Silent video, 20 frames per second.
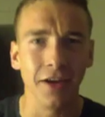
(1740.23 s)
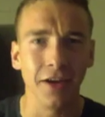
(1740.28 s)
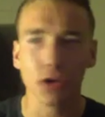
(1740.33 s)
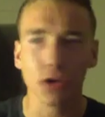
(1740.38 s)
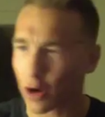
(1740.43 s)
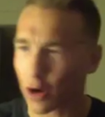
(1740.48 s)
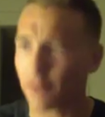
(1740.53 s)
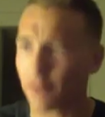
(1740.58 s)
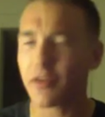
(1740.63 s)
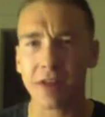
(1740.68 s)

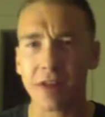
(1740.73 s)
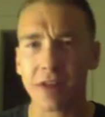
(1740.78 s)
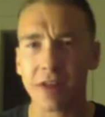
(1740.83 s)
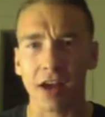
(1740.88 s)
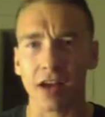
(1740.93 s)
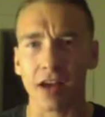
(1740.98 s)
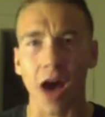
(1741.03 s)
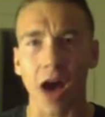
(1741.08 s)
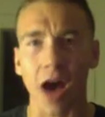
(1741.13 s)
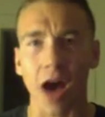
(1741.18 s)
Go to
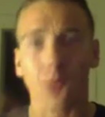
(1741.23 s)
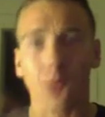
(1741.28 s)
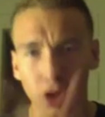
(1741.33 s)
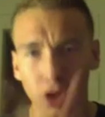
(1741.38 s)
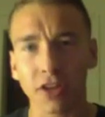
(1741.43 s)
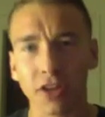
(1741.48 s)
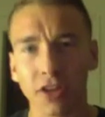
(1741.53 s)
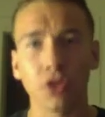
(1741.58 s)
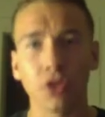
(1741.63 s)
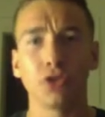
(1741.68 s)
Vemma.com.
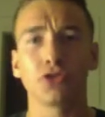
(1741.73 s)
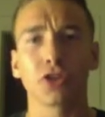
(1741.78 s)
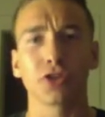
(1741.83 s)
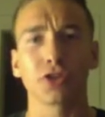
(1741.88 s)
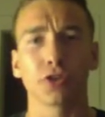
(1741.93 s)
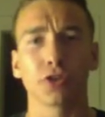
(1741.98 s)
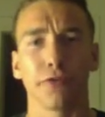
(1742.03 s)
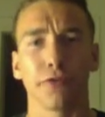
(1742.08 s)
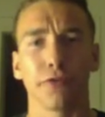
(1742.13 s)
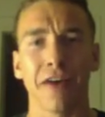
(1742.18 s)
Look at the
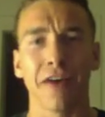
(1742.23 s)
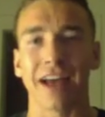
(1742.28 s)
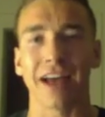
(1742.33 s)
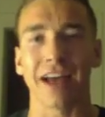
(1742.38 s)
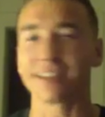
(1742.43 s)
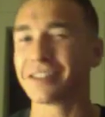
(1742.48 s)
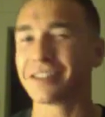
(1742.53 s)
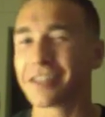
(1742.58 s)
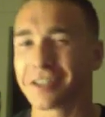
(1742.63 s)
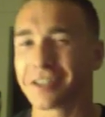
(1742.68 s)
nutritional
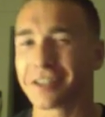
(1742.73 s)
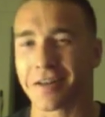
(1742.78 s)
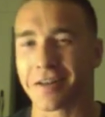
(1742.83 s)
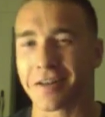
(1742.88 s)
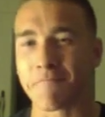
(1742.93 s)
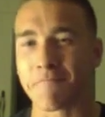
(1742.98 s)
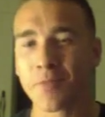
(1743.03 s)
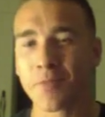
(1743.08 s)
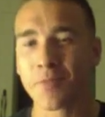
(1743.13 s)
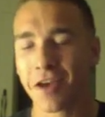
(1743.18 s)
facts. This
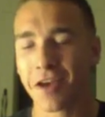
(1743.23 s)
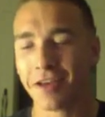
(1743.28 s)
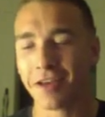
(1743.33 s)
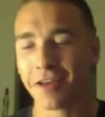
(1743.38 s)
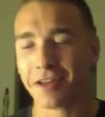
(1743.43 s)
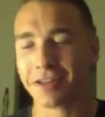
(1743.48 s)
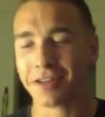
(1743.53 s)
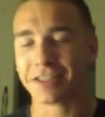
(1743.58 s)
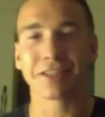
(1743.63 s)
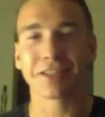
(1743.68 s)

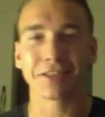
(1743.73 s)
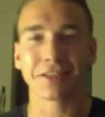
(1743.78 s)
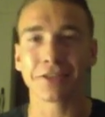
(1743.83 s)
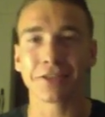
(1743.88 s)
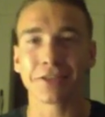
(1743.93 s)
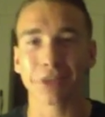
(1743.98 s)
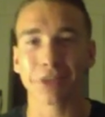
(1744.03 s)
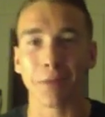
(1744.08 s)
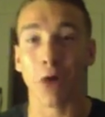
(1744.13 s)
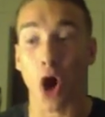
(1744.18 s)

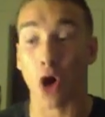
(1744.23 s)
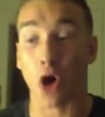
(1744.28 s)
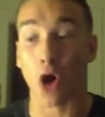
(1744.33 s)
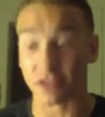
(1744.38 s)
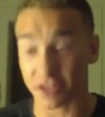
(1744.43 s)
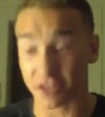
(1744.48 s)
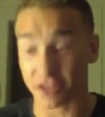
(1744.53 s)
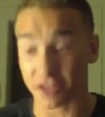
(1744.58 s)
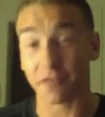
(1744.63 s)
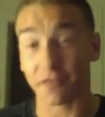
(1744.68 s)
isn't some
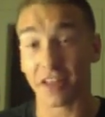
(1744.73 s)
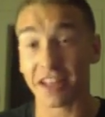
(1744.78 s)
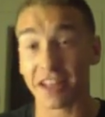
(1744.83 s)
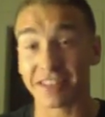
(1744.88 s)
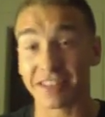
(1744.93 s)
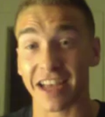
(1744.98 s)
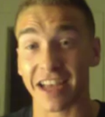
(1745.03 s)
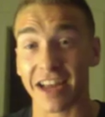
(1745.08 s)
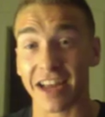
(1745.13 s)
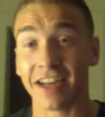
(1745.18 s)
hoax. The stuff they
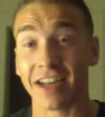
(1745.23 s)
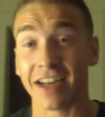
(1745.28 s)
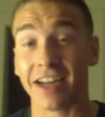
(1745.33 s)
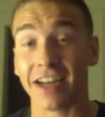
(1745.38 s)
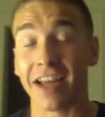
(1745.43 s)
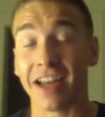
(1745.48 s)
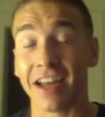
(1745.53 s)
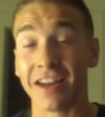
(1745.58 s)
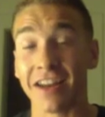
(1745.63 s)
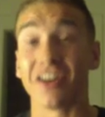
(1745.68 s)
say
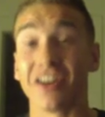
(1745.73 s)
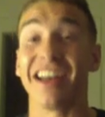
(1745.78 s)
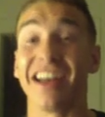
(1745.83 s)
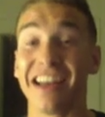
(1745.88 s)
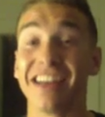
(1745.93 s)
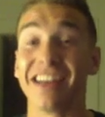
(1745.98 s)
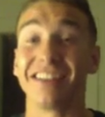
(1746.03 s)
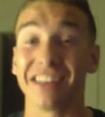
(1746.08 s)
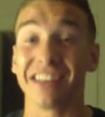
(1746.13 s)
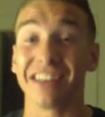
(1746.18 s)
in here
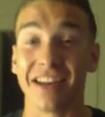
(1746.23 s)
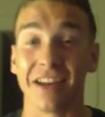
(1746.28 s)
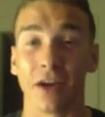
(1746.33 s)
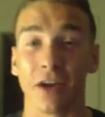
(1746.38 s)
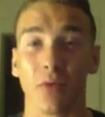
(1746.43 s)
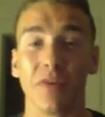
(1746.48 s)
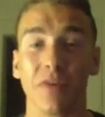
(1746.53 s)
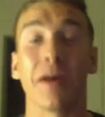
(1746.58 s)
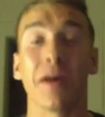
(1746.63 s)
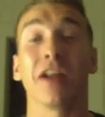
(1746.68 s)
is in here.
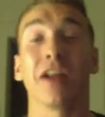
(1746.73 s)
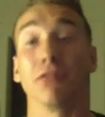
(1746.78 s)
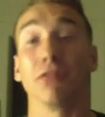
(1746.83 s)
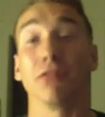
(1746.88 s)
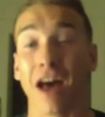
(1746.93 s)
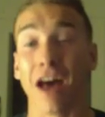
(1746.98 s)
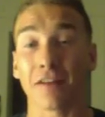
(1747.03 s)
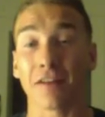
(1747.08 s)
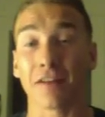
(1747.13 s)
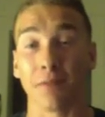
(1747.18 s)
We paid a
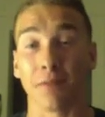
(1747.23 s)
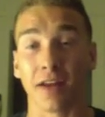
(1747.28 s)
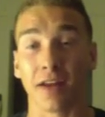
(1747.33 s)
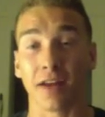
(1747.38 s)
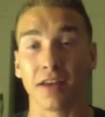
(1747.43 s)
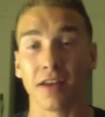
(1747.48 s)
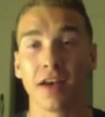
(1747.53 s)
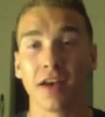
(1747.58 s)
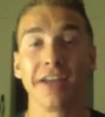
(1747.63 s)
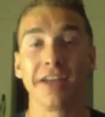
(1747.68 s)
lot of
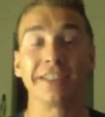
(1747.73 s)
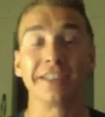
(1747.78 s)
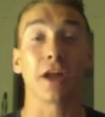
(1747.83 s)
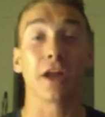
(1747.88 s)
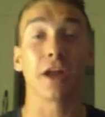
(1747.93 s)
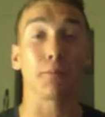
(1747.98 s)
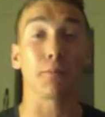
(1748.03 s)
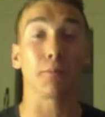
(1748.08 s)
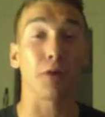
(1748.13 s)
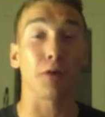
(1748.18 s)
money to get
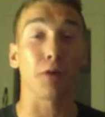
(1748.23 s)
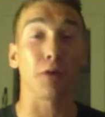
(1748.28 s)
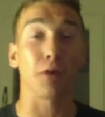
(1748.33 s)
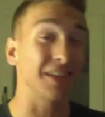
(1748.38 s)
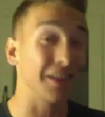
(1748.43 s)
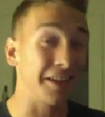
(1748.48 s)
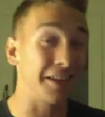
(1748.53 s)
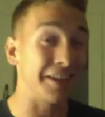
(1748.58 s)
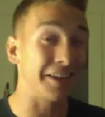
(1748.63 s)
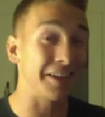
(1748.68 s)
our products
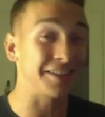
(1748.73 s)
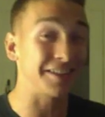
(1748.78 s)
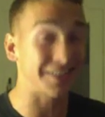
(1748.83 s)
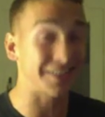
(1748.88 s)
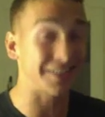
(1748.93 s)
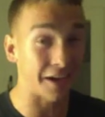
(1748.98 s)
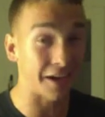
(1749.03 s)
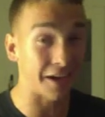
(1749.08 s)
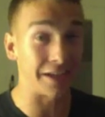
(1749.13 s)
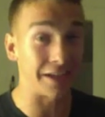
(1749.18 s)
clinically
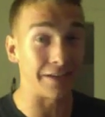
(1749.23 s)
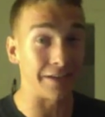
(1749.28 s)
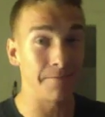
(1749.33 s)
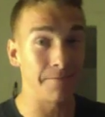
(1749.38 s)
studied.